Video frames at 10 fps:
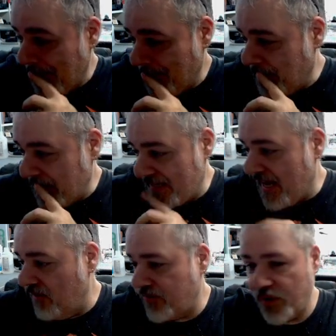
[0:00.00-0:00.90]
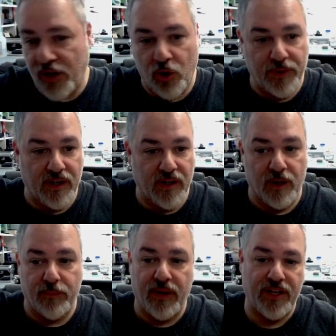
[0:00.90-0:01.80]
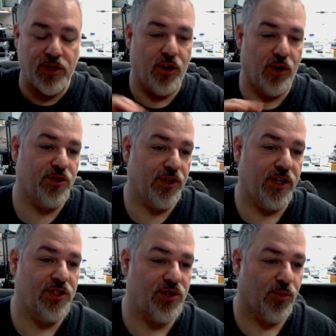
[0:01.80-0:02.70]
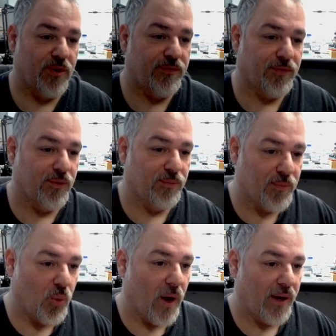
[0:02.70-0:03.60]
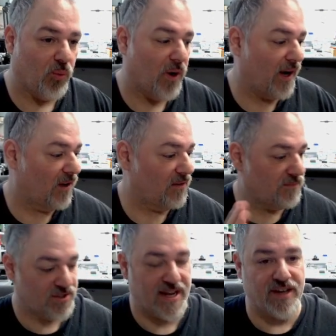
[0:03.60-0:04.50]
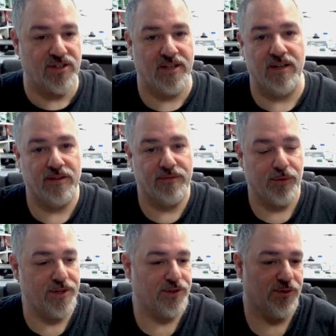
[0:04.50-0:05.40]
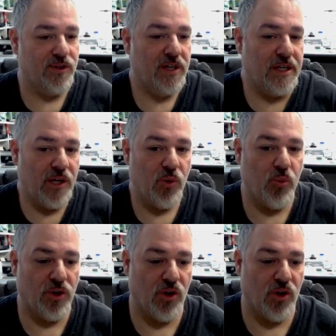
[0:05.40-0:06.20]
But yeah, if you're going to open it up and you know that you're going to store it for quite a while, stashing it in the freezer will